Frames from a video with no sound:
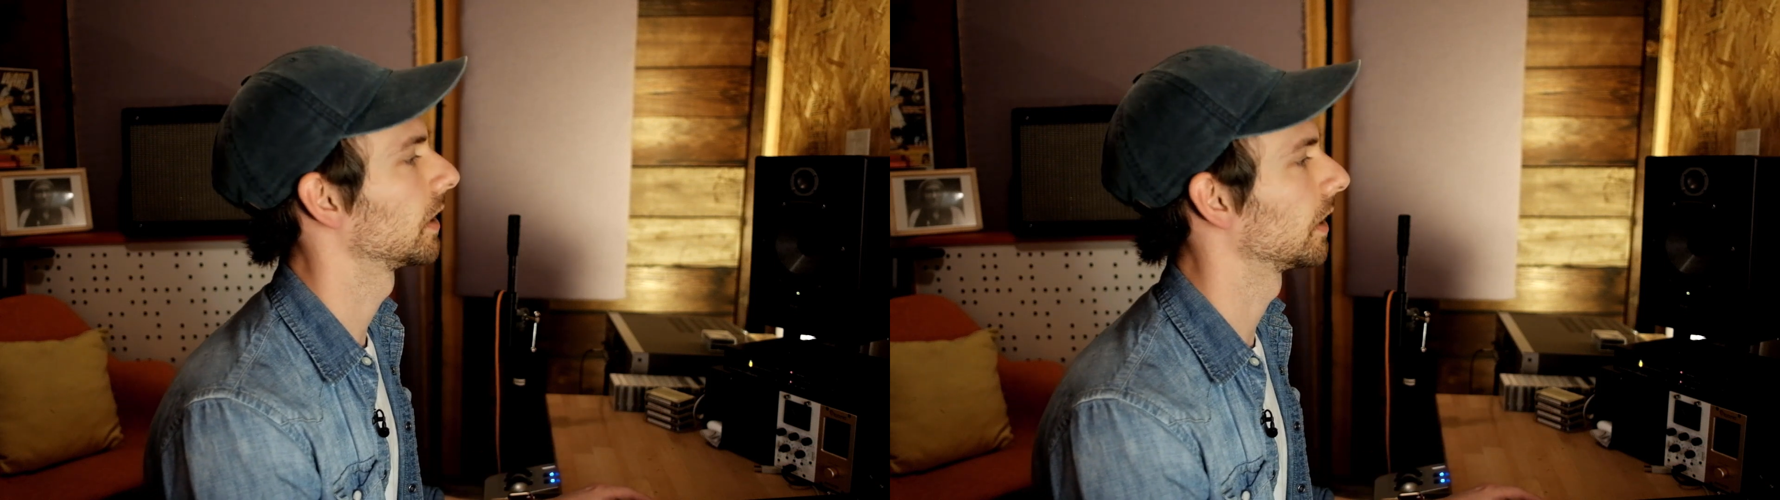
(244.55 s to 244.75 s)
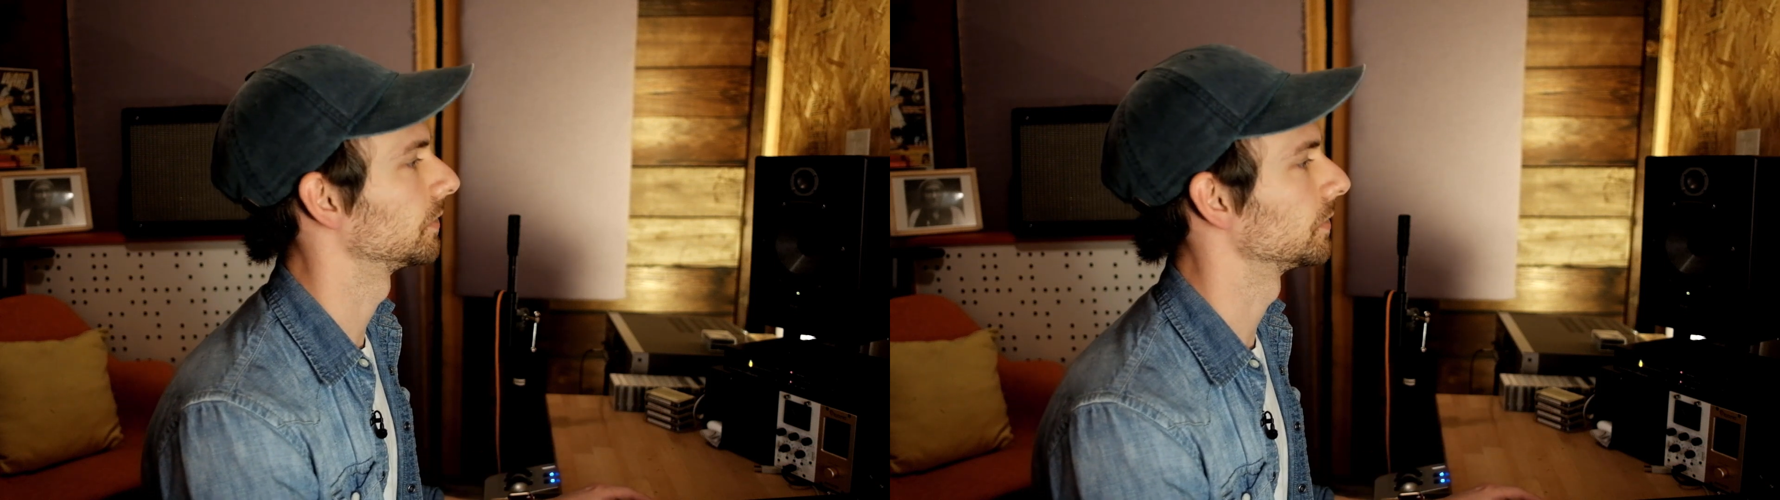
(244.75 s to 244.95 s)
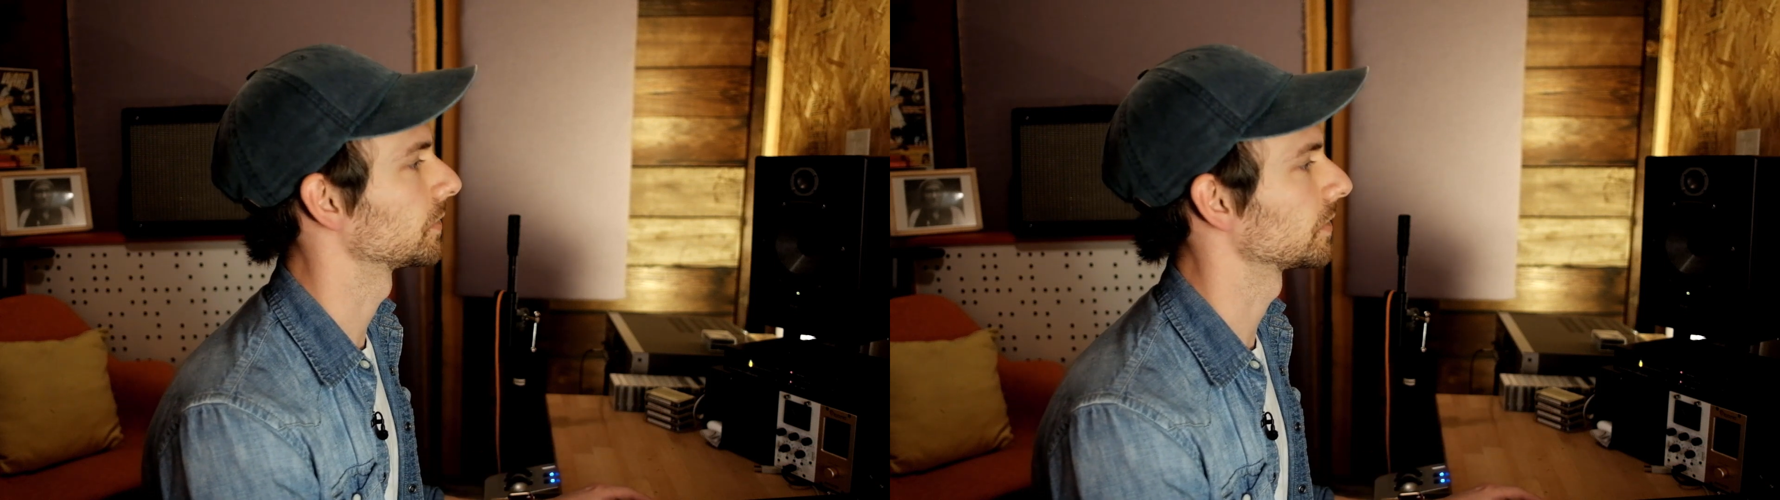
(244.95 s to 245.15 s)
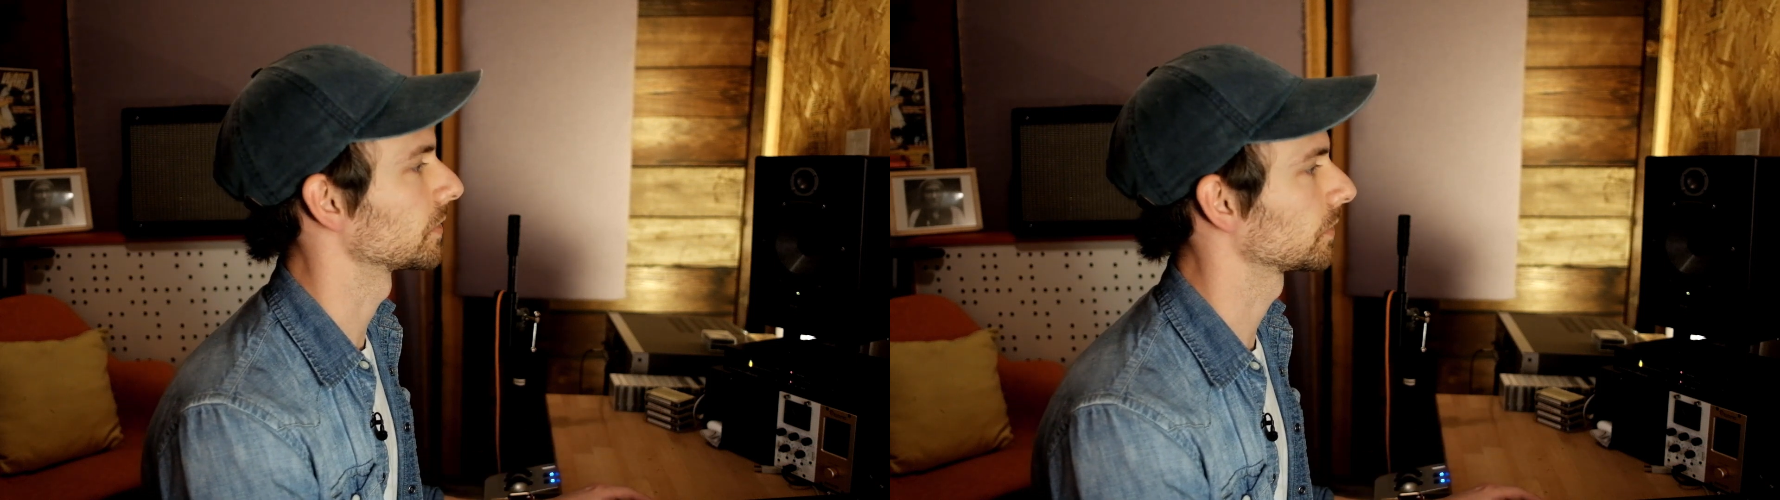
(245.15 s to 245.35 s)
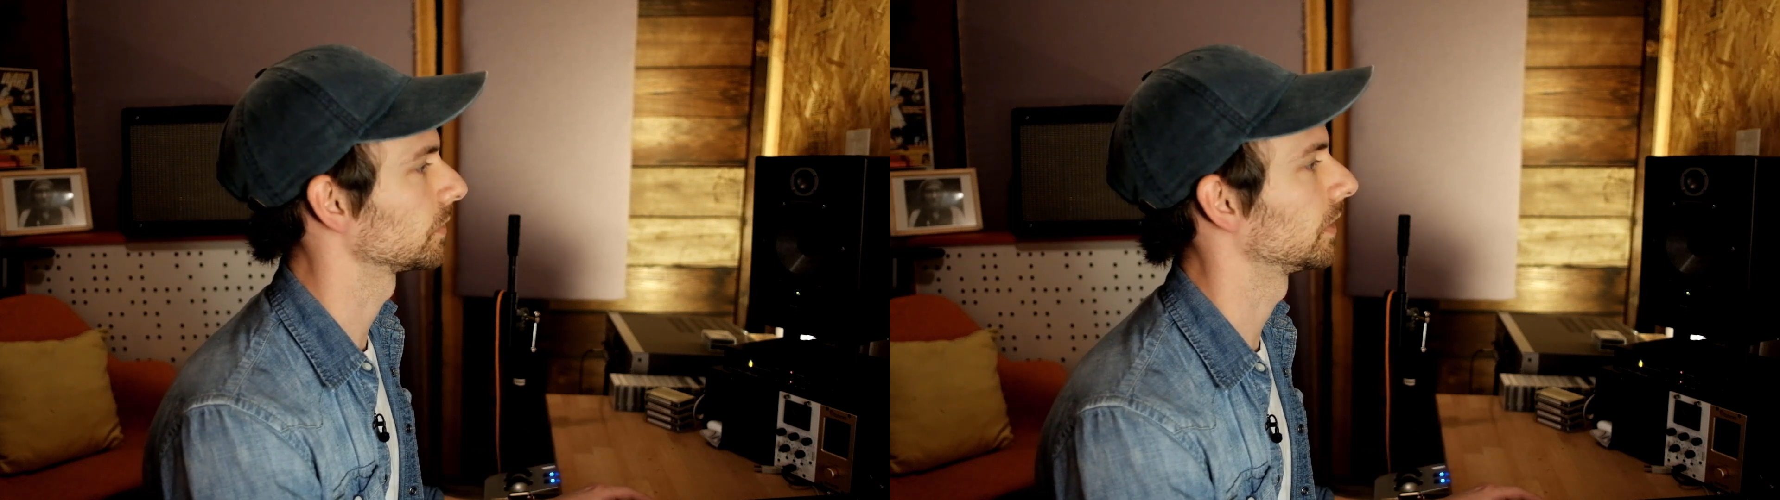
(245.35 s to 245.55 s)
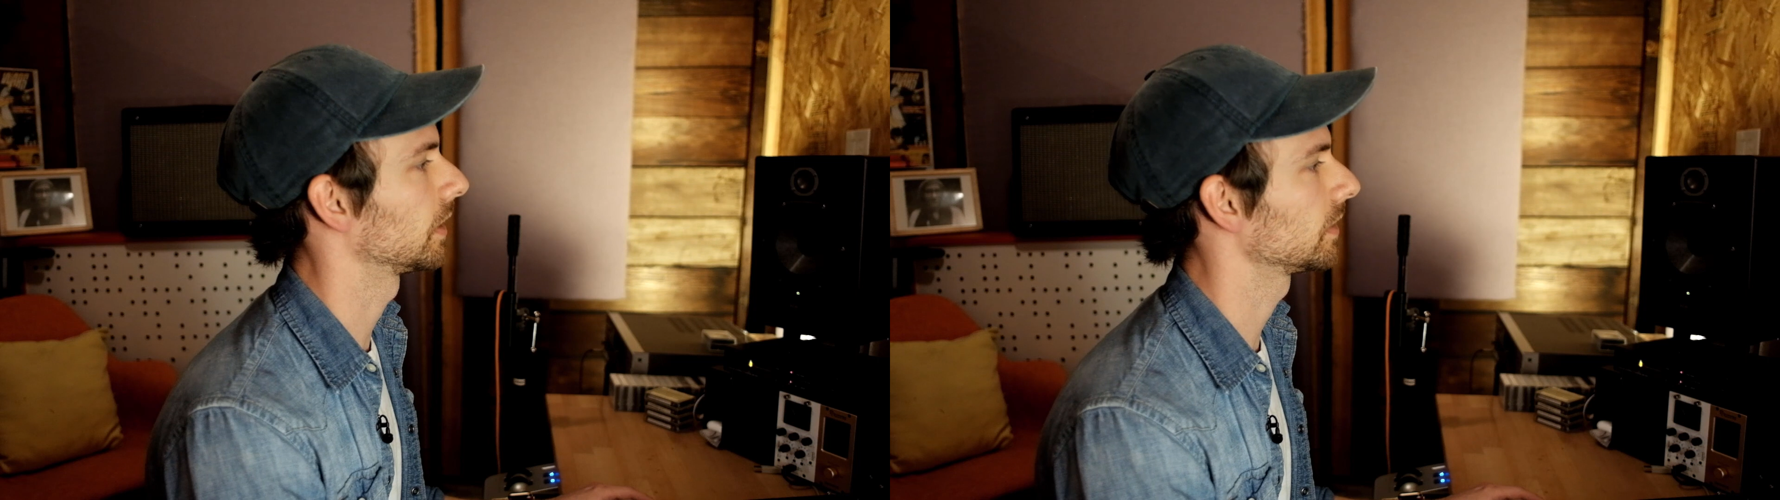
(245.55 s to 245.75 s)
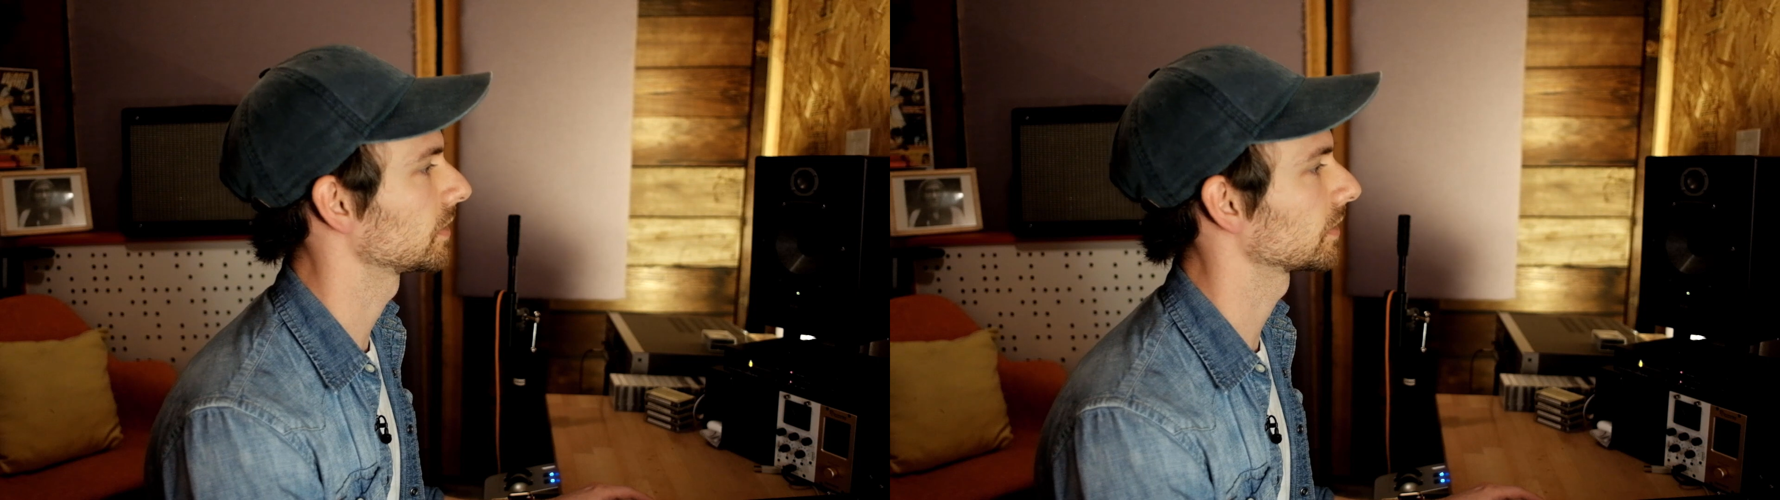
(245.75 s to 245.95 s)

I'll use this create